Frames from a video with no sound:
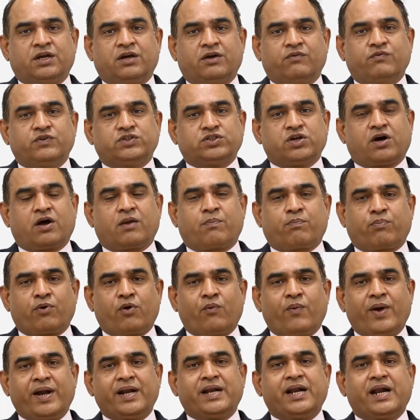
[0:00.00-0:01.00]
which are
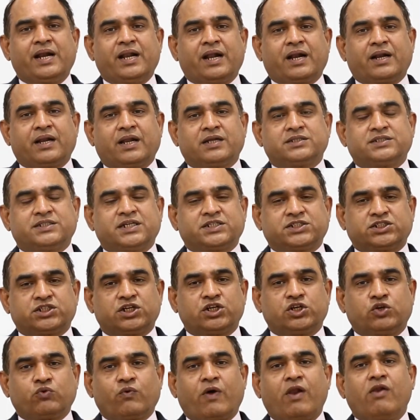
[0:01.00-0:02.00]
provided under
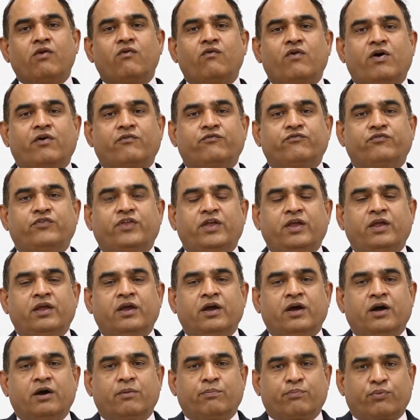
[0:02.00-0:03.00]
Section 12 of the
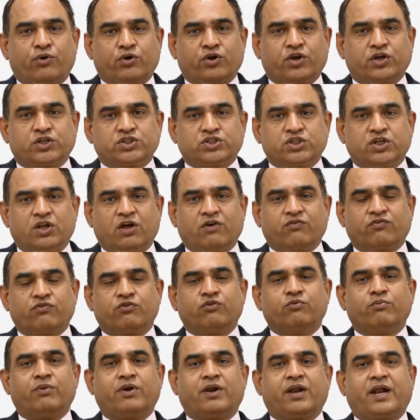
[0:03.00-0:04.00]
Protection of
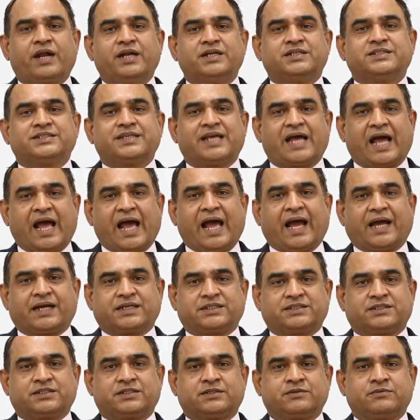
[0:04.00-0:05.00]
Human Rights
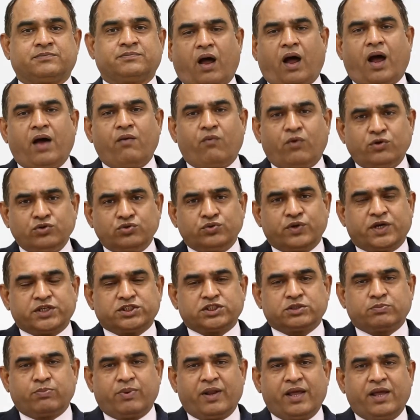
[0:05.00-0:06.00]
Act. I want to
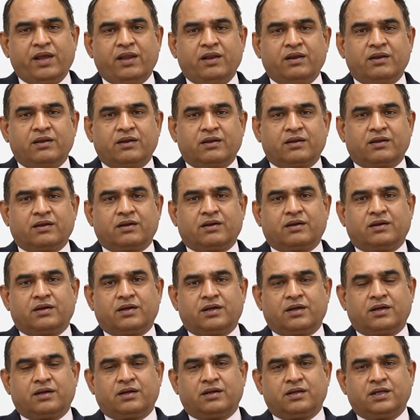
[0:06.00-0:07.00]
explain
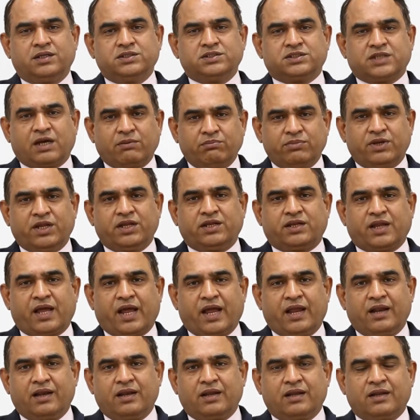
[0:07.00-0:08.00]
in some
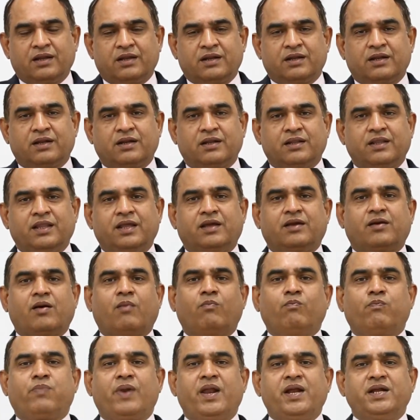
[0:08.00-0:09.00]
detail the
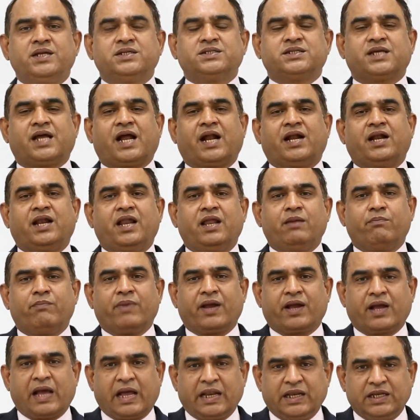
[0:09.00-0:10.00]
complaints handling
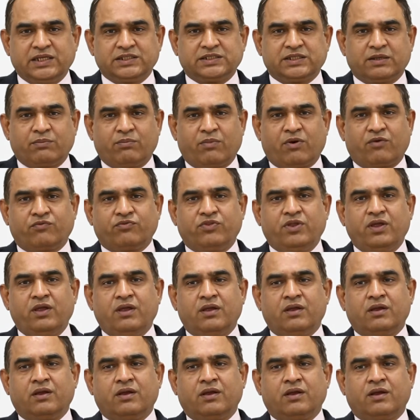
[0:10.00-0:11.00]
mechanism of the
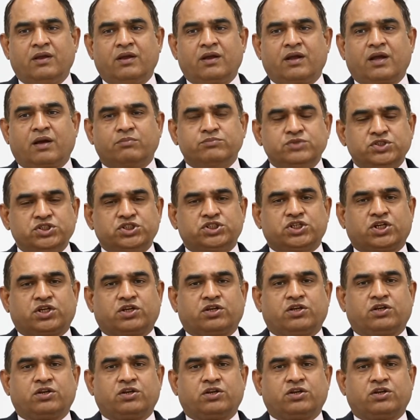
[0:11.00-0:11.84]
Commission.